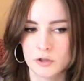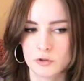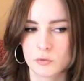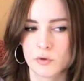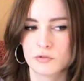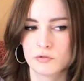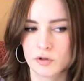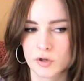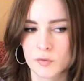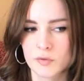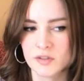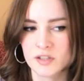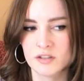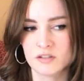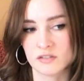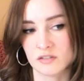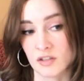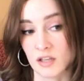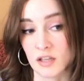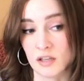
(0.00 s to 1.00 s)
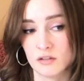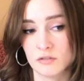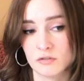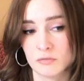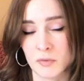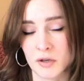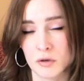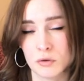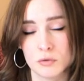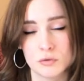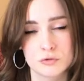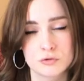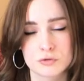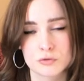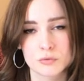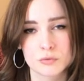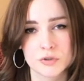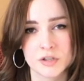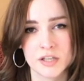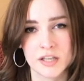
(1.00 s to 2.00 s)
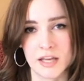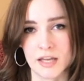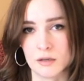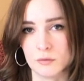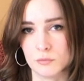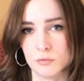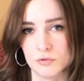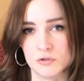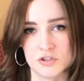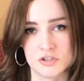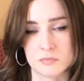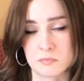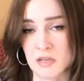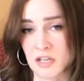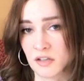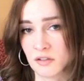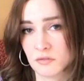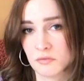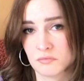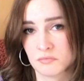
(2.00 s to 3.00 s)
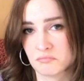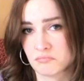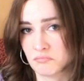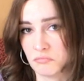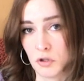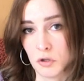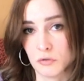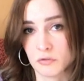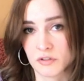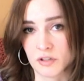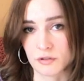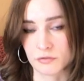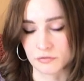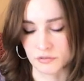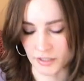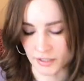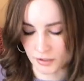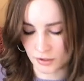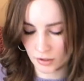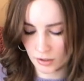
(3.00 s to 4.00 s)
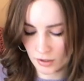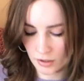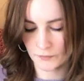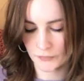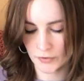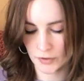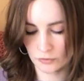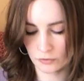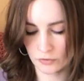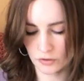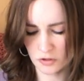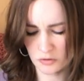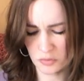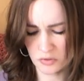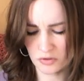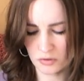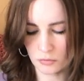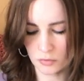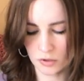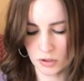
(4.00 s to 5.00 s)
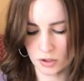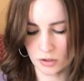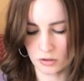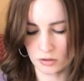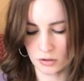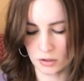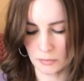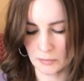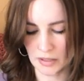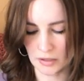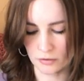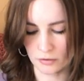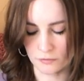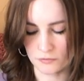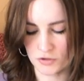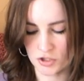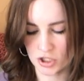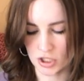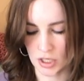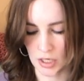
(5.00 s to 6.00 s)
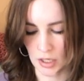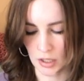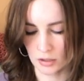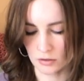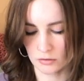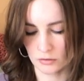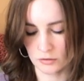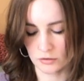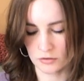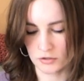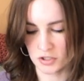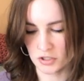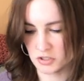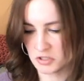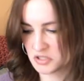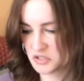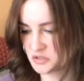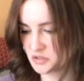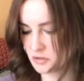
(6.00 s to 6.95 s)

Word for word: So I frequently save my old jewelry and will just make new stuff later. So this was a really good amount of chain to just